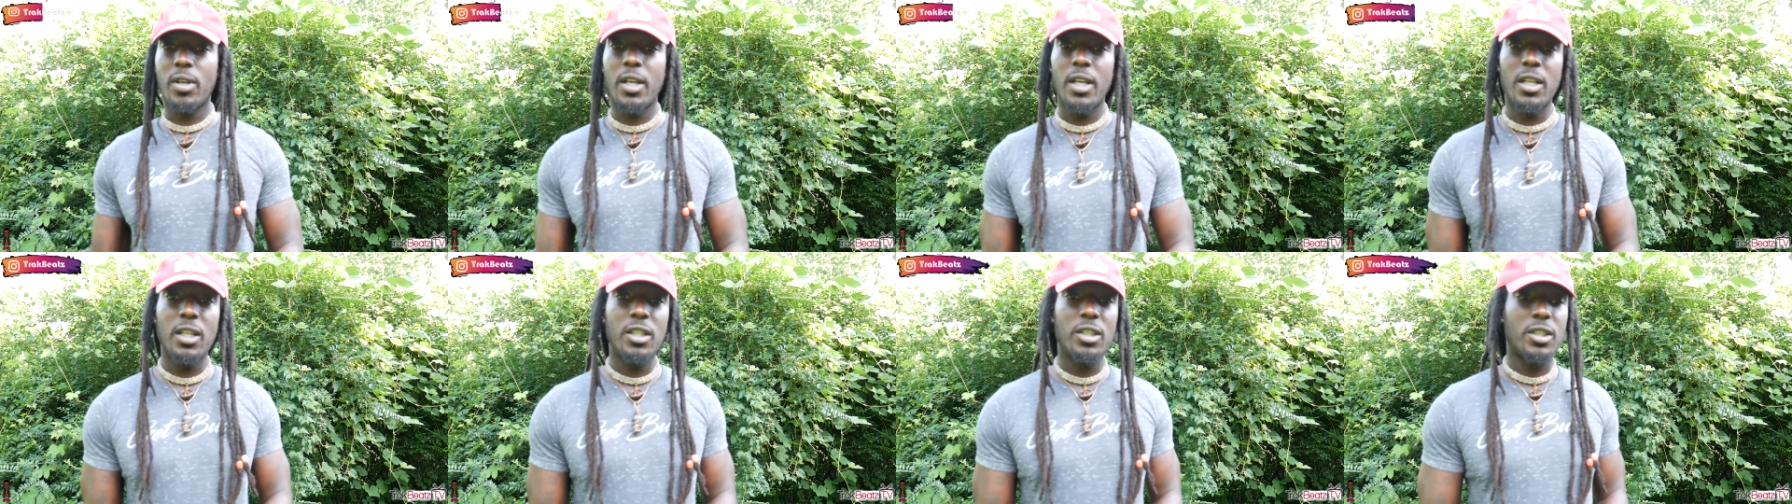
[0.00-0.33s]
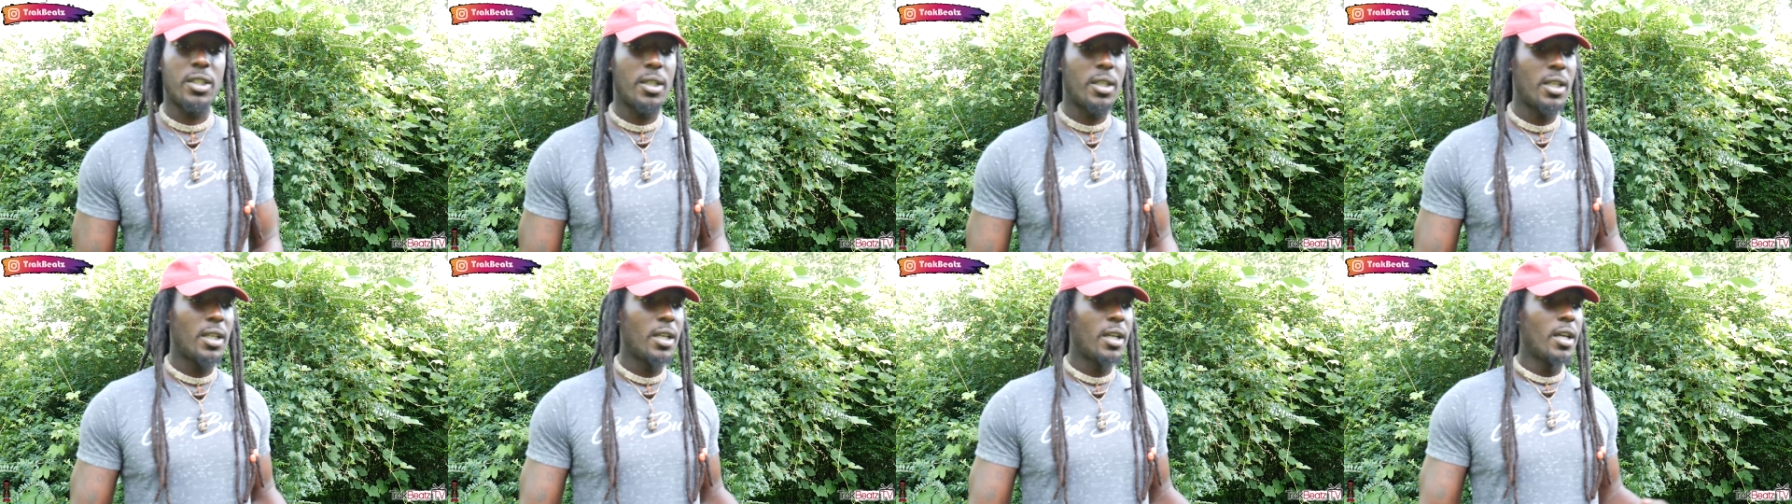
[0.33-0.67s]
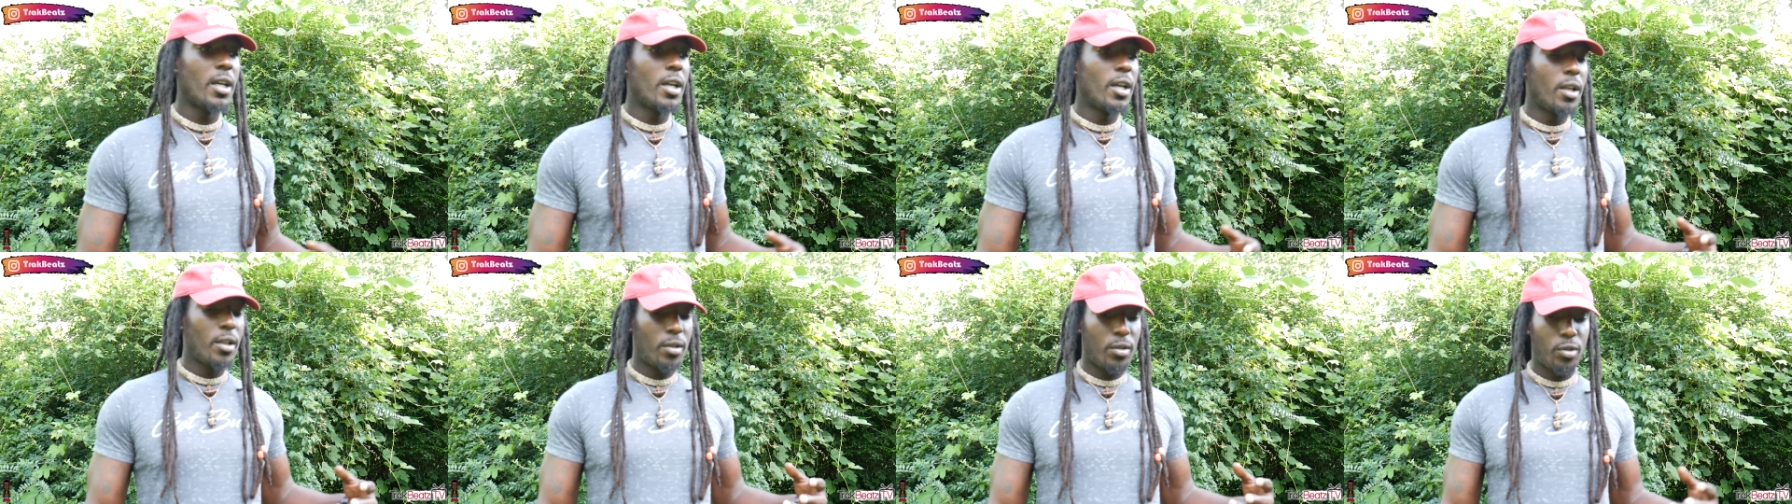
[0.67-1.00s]
energy
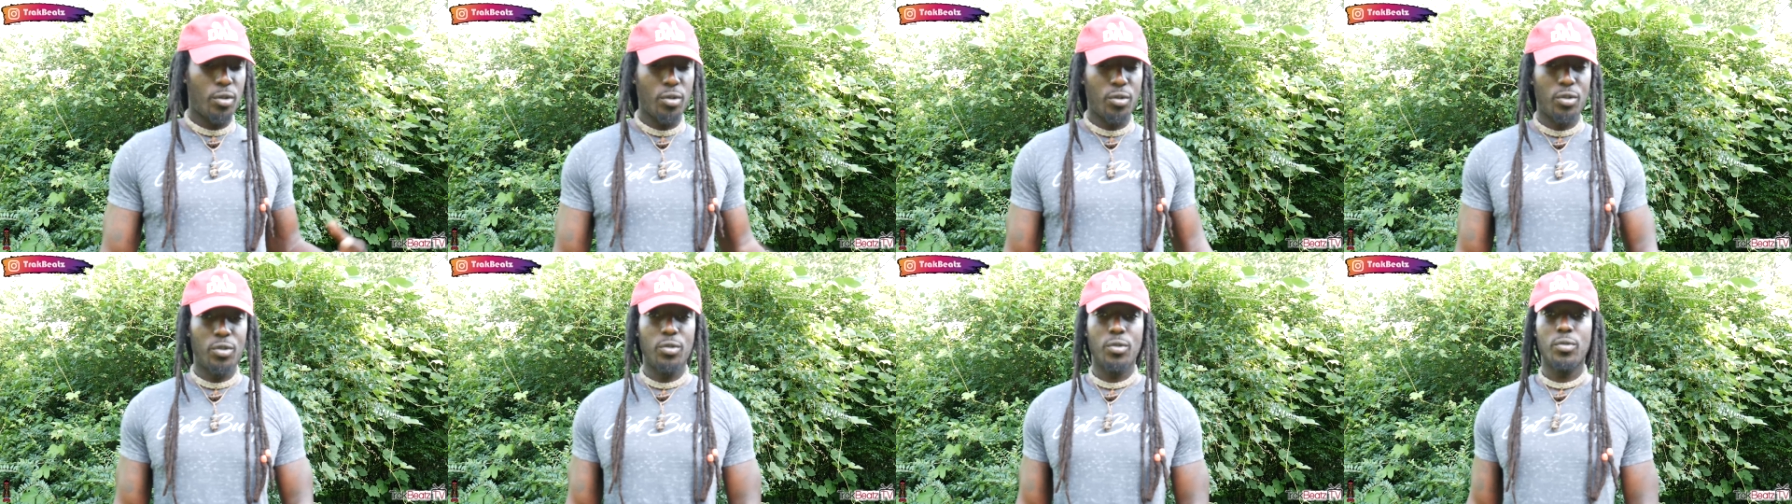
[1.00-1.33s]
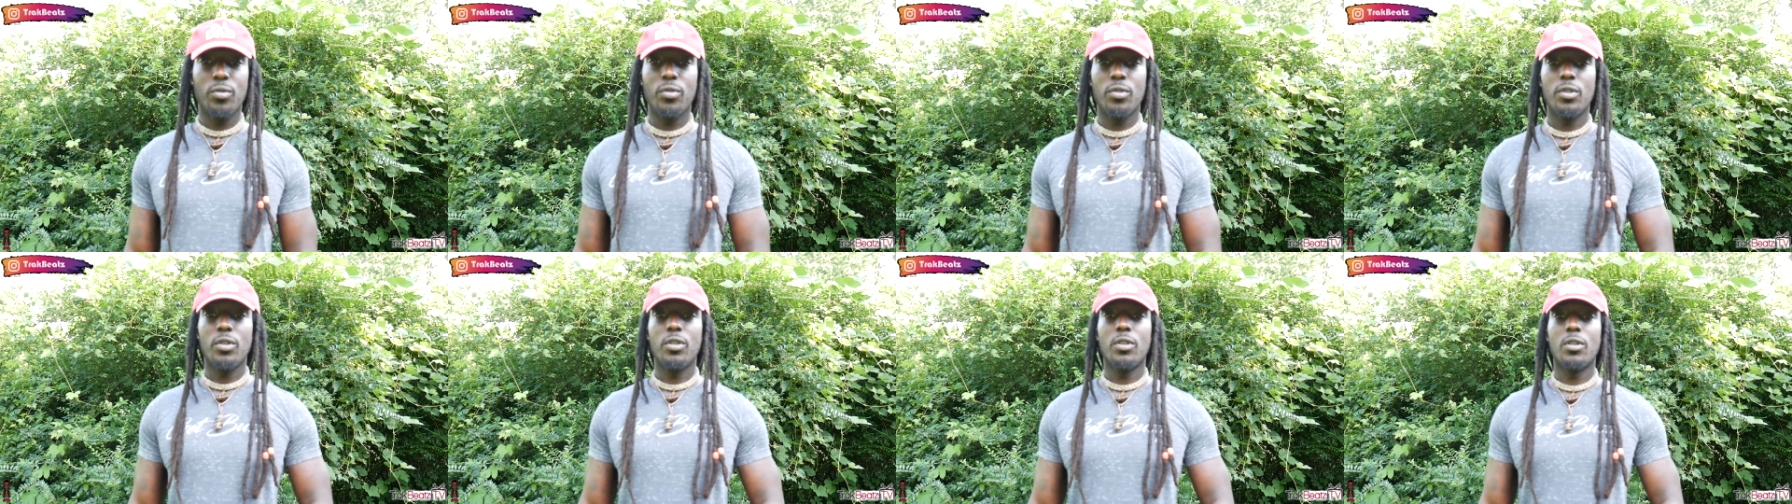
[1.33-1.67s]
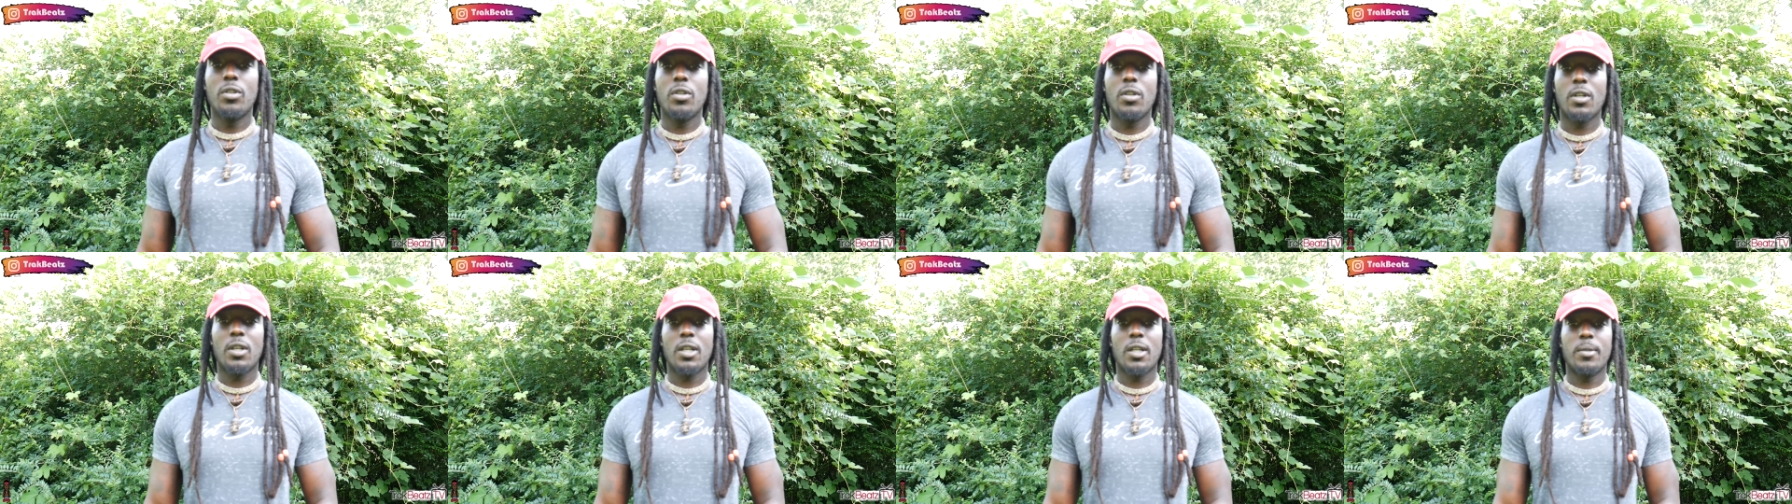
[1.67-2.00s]
through. You
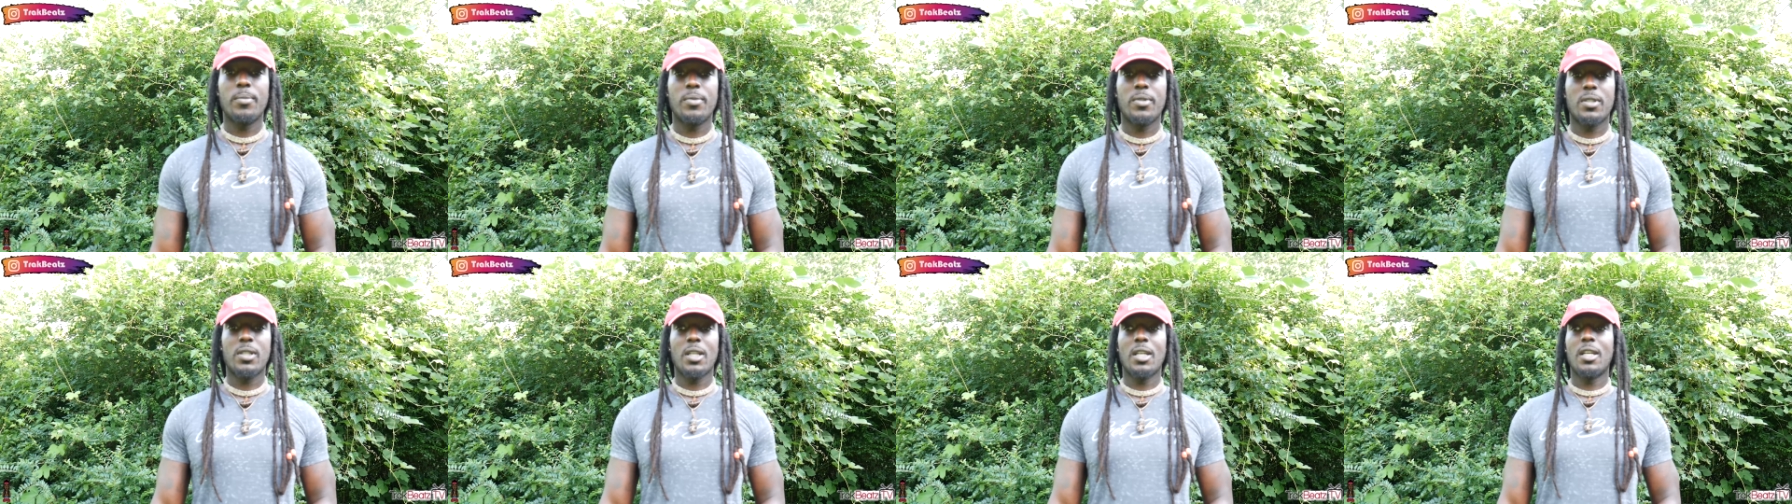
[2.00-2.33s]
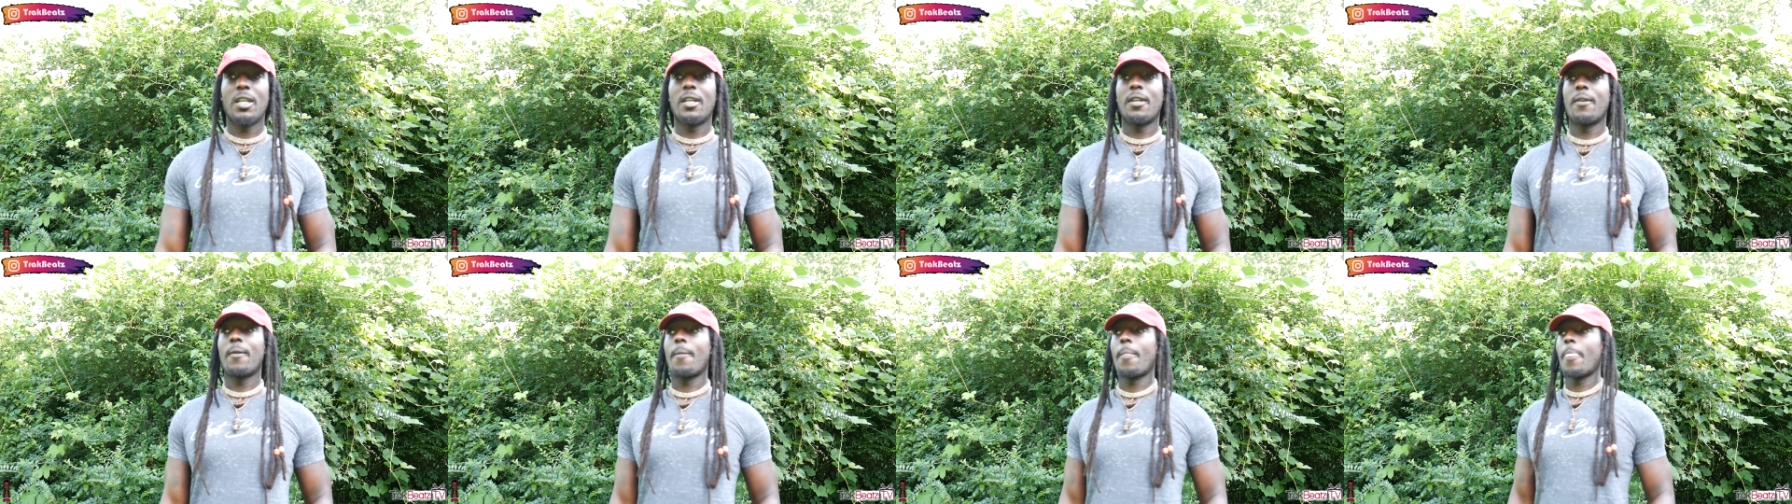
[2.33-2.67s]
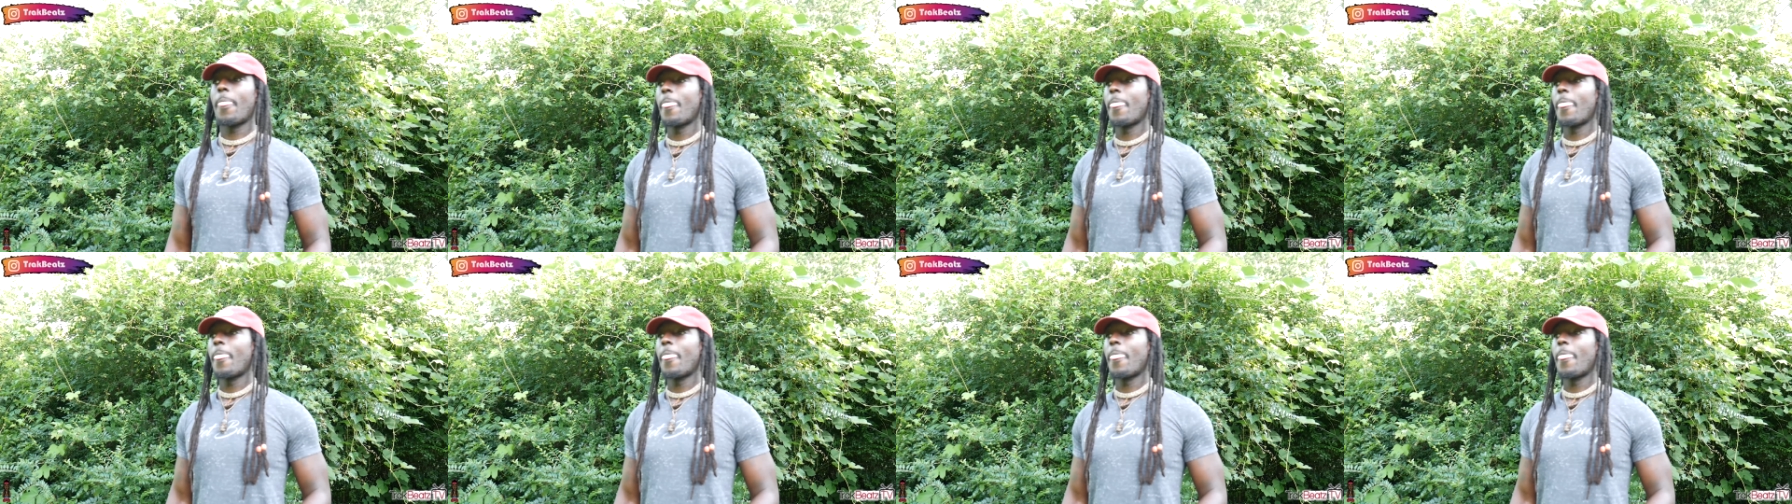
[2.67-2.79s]
know what I'm saying?